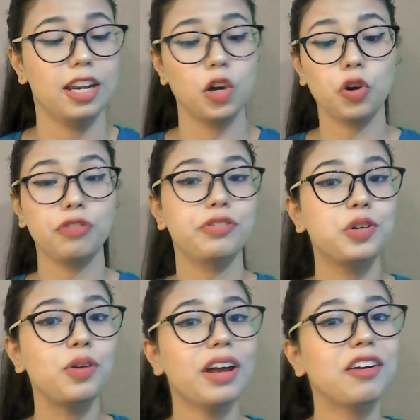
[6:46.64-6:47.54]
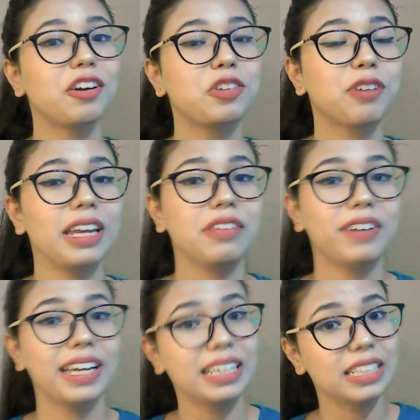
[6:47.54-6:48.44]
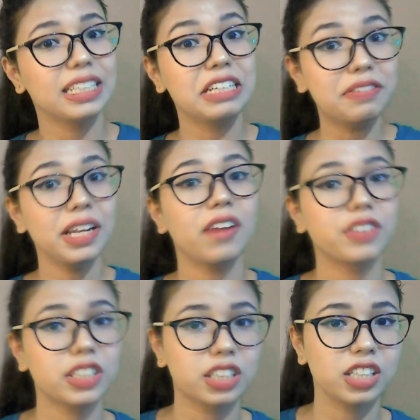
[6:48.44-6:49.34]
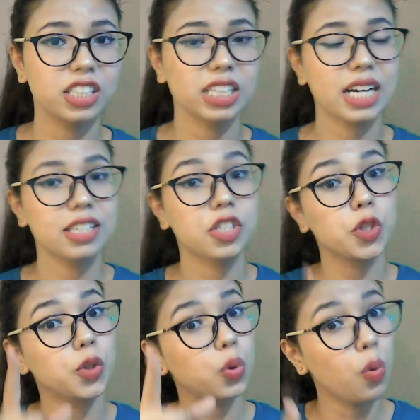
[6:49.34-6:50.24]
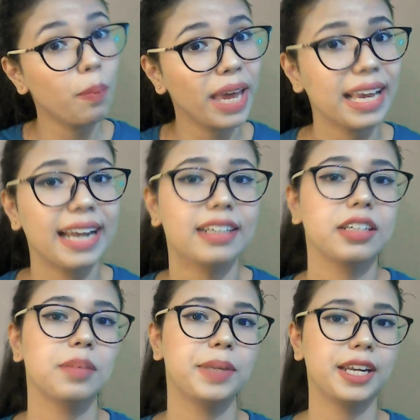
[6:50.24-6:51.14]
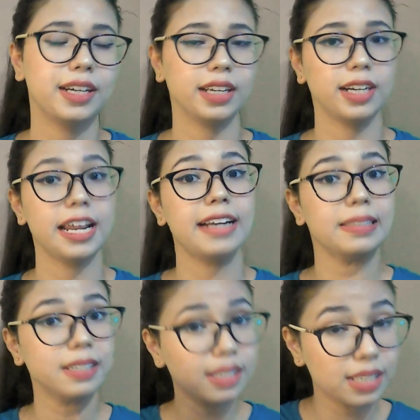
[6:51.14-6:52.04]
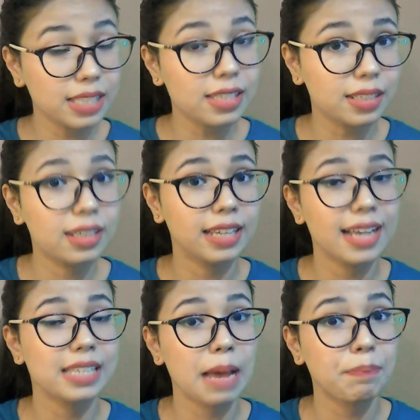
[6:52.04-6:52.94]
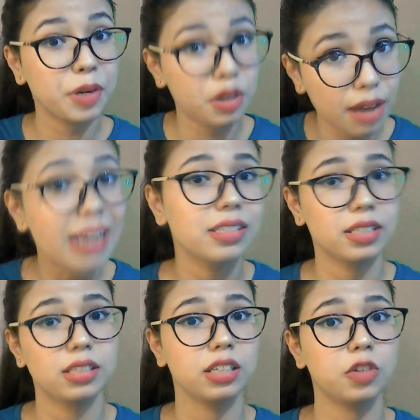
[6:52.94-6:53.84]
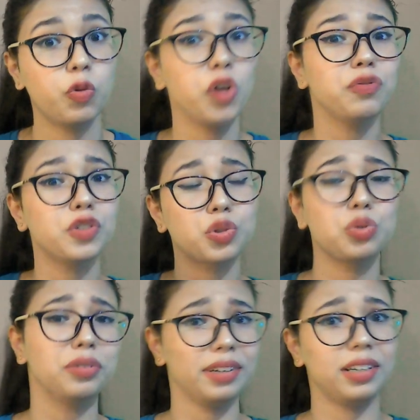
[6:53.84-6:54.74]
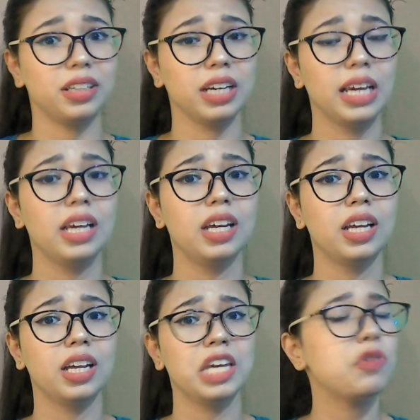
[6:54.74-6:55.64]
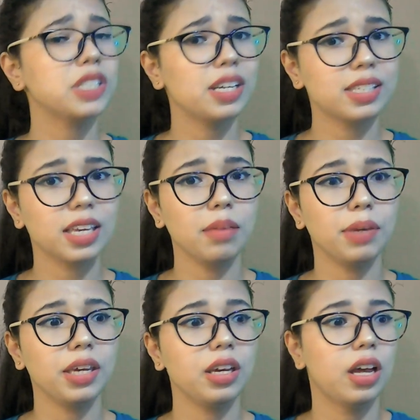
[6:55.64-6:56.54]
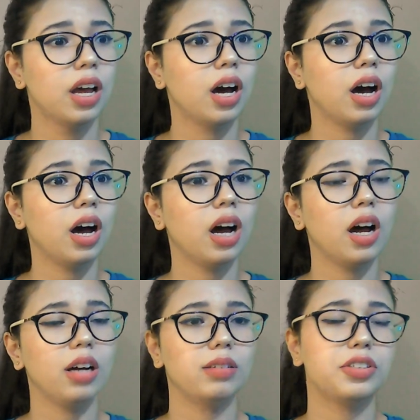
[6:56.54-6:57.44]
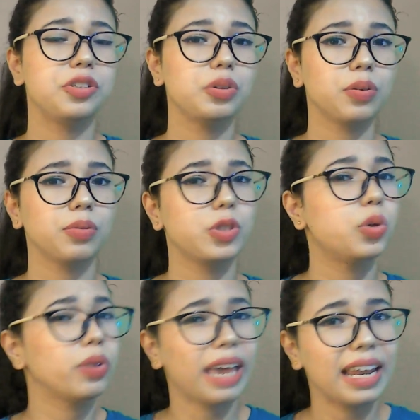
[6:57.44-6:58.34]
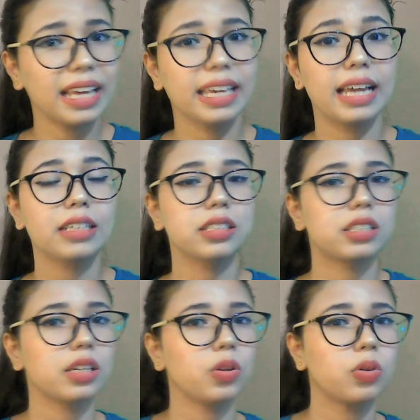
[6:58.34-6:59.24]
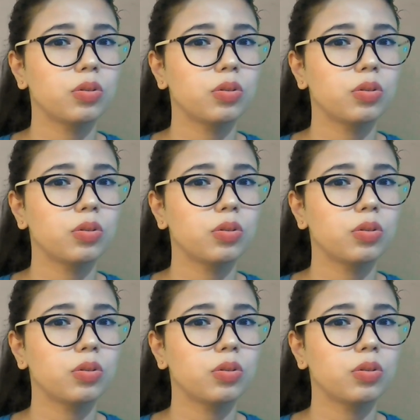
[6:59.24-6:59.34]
Now, if you are not qualifying it, even after third chance, you may get terminated. And this incident has happened last year. One of the student, he was asking me, can I get some,